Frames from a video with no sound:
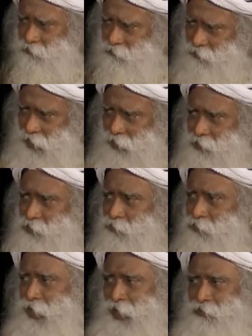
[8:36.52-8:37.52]
fact
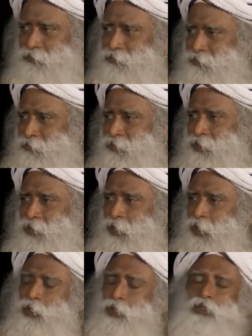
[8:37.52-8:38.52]
of life.
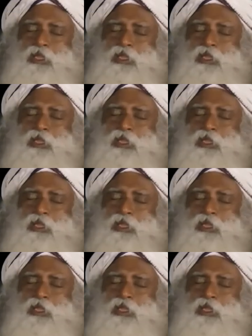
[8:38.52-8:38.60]
Don't